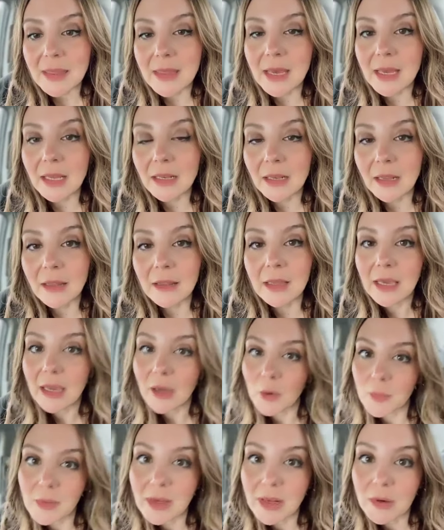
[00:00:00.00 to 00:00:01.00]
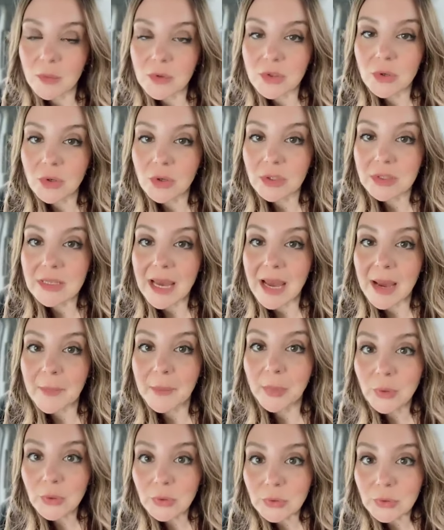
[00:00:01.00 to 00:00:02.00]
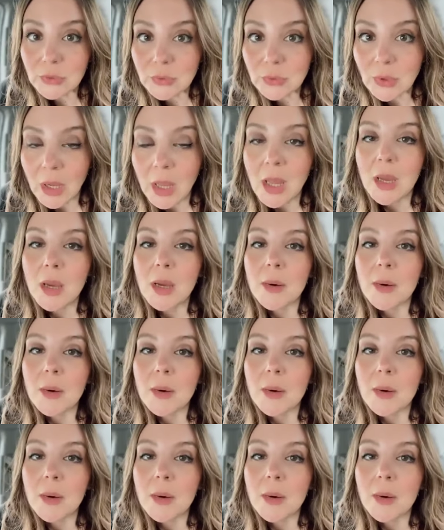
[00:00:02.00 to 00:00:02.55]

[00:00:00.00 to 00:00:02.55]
Then the care plan was called taboo.